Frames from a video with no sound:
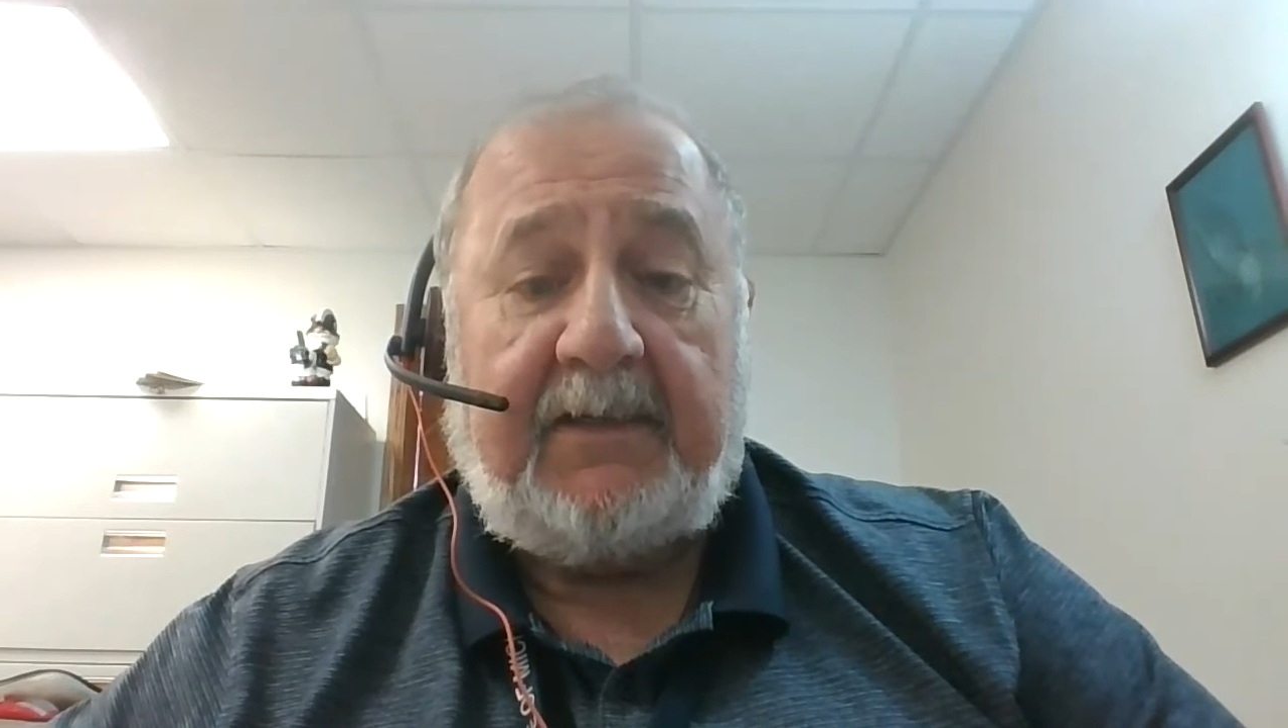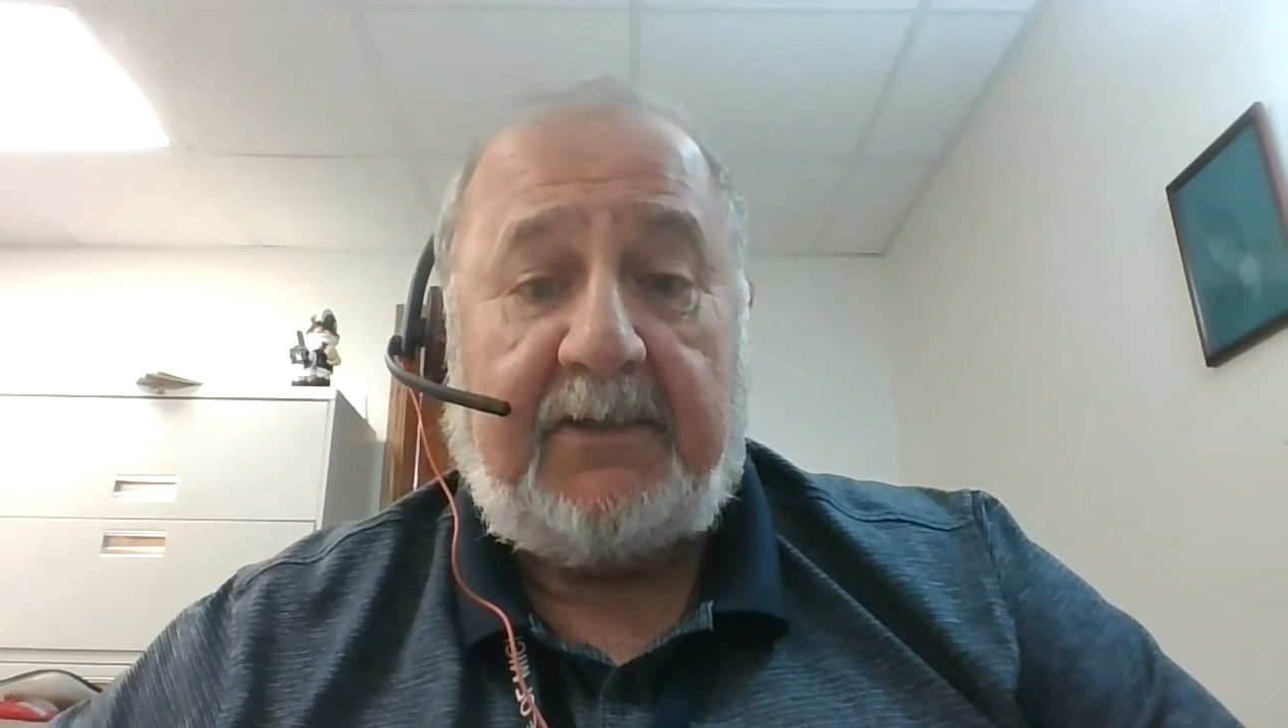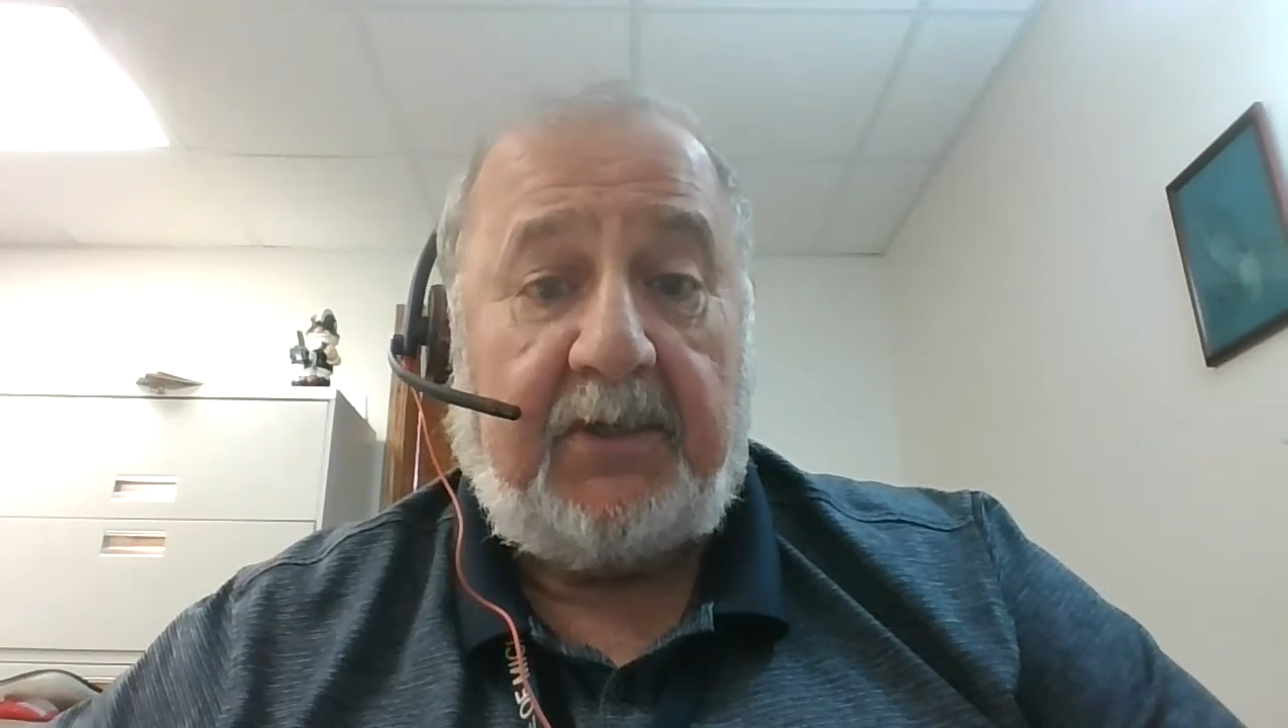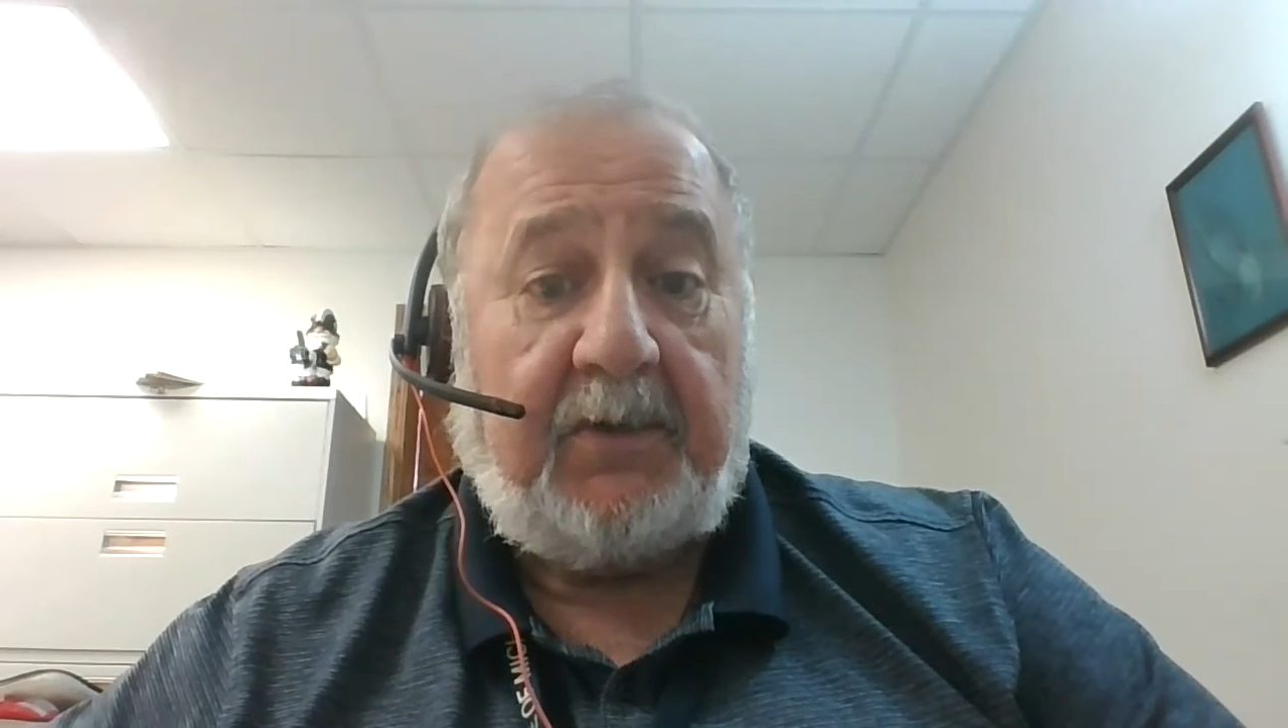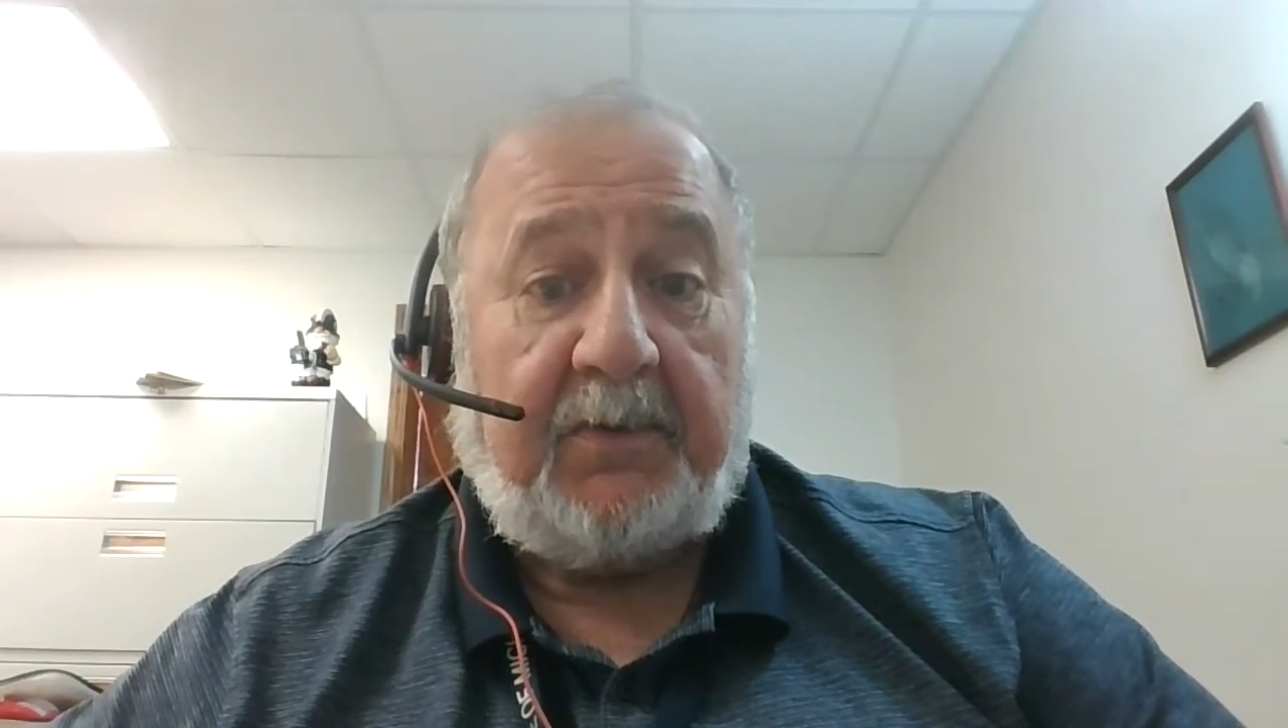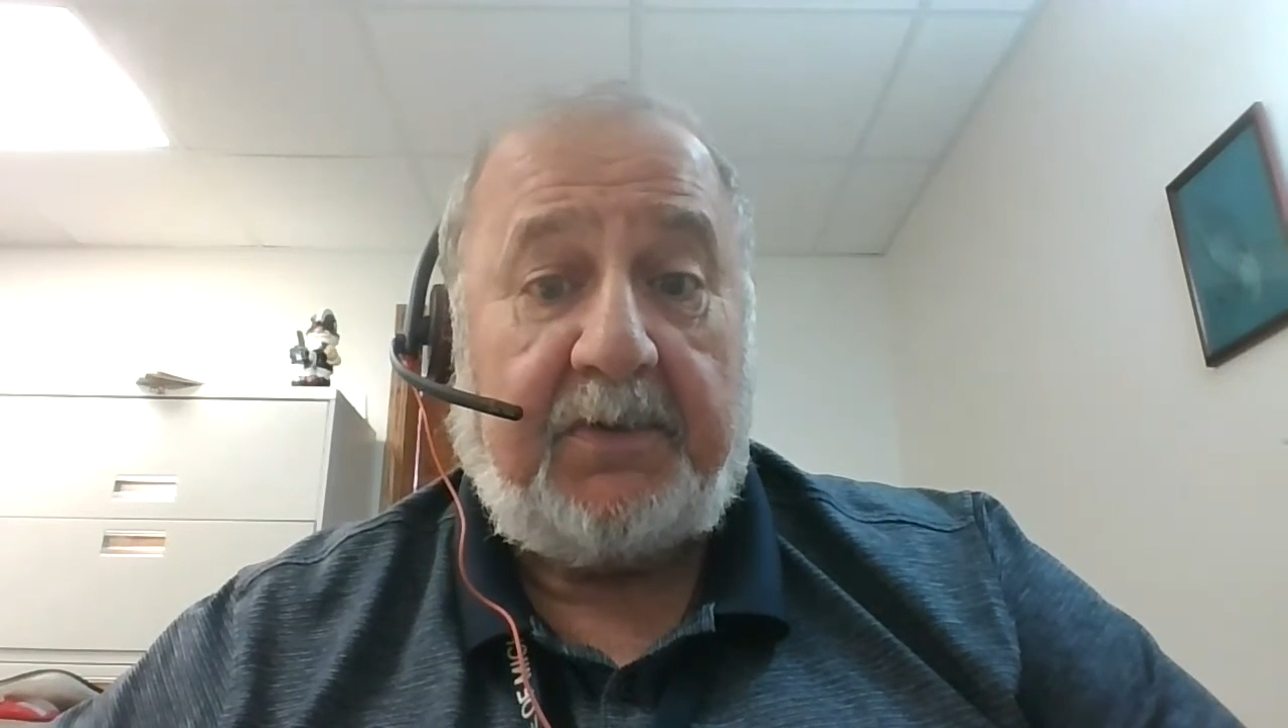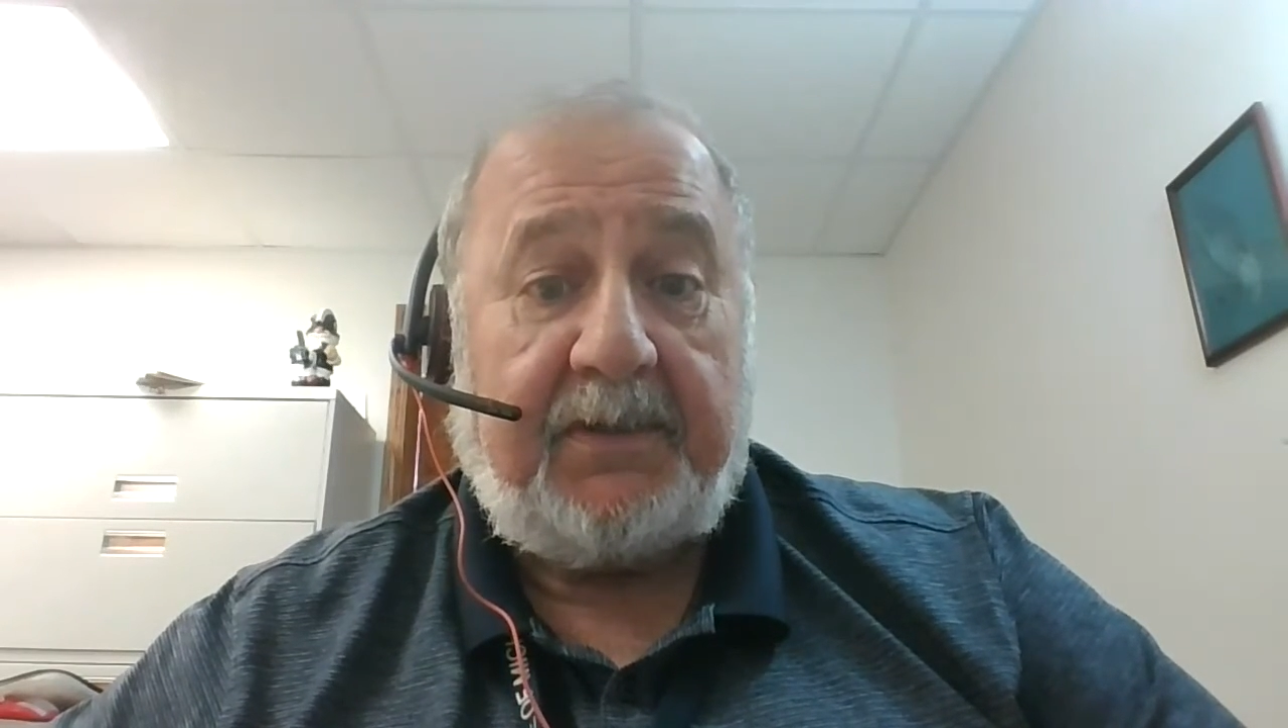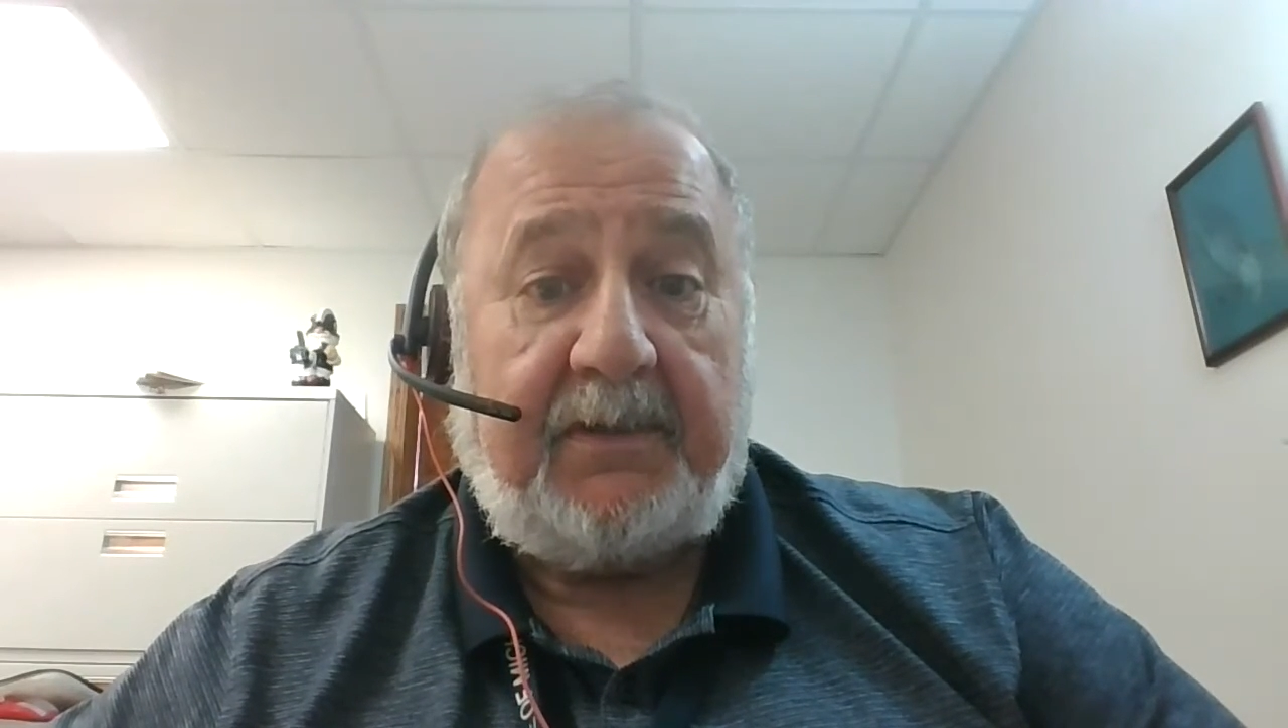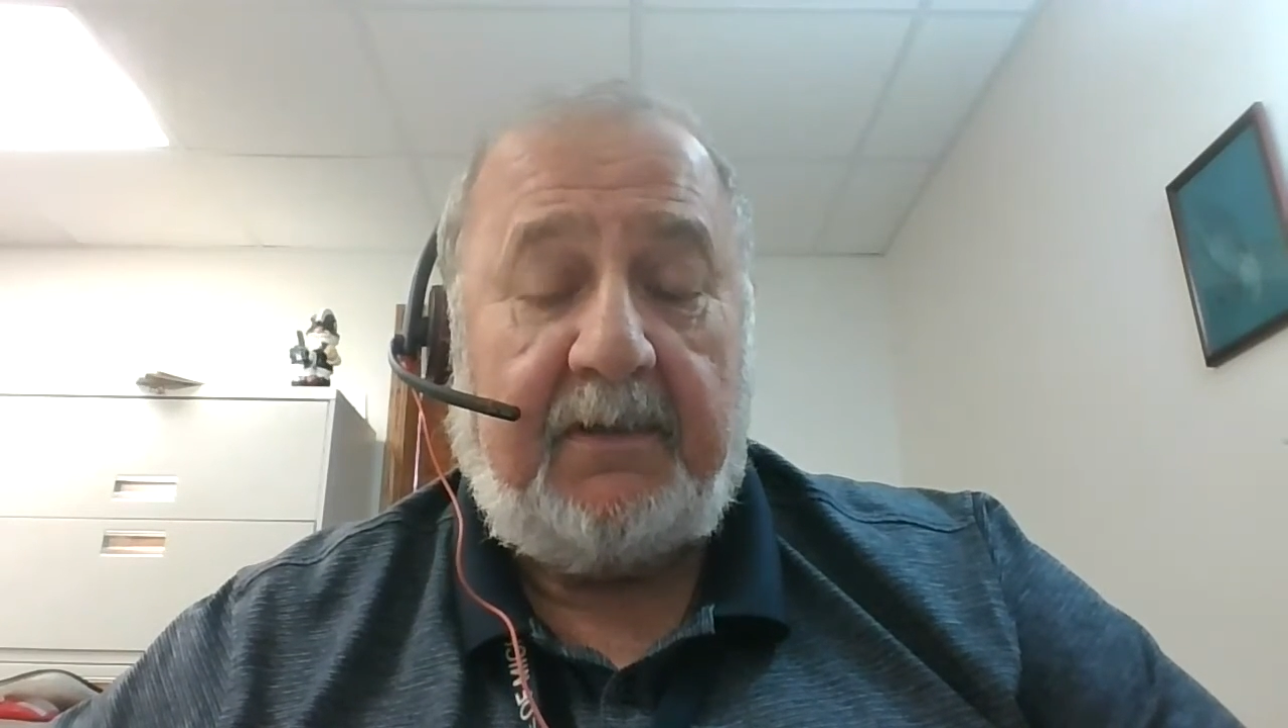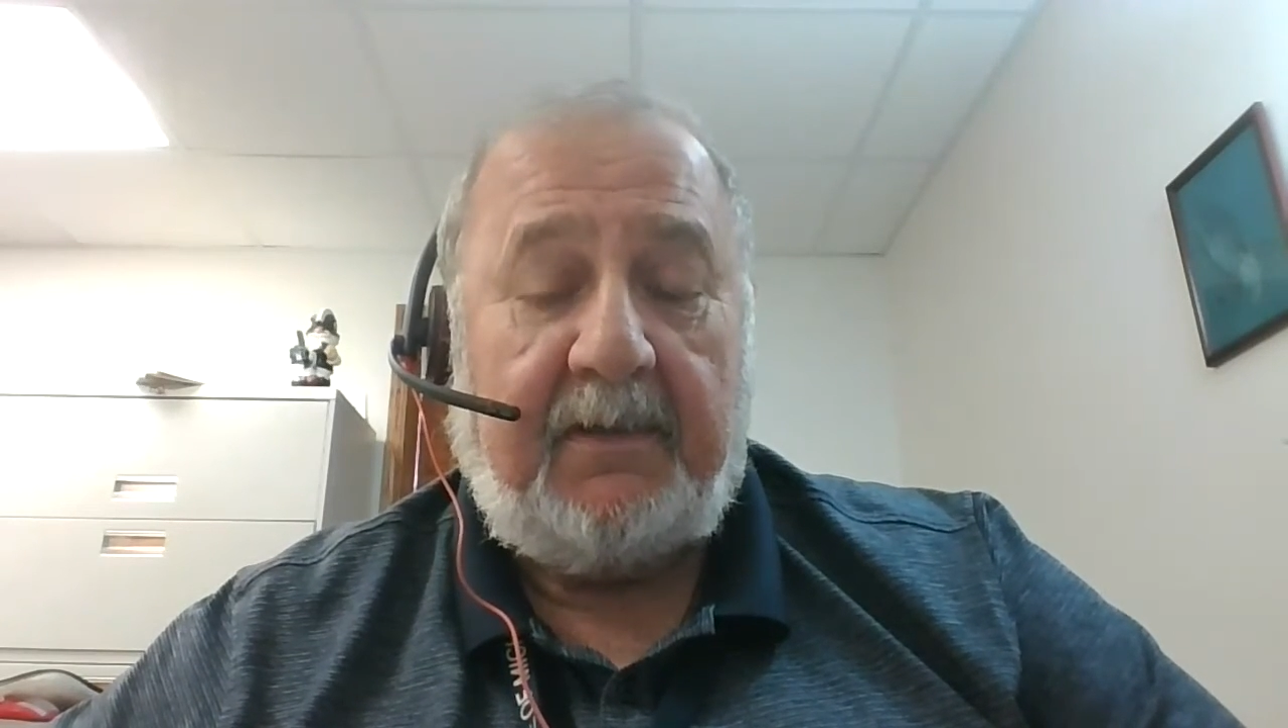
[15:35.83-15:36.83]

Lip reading: to choose.